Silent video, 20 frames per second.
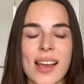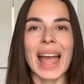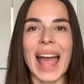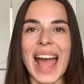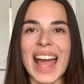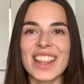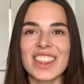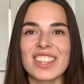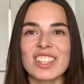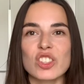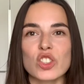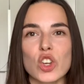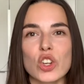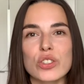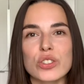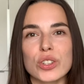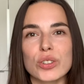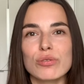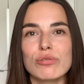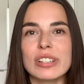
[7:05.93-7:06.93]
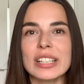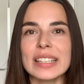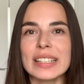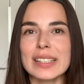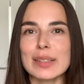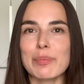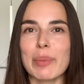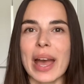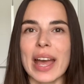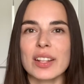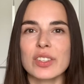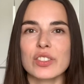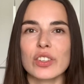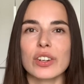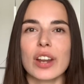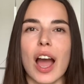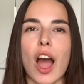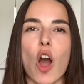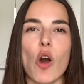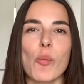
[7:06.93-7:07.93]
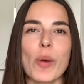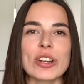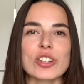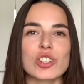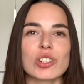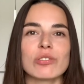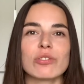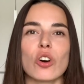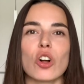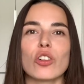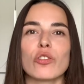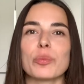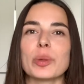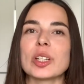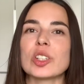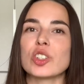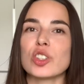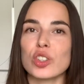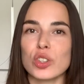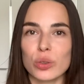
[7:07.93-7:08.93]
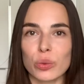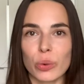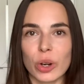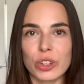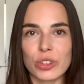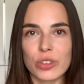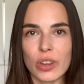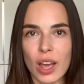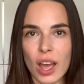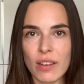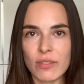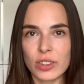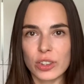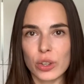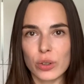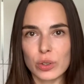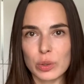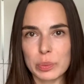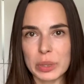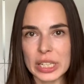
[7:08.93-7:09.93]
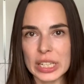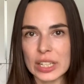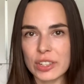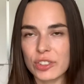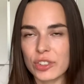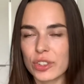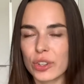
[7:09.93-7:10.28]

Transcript: And this also really depends on how much involvement you want to have in those meetings.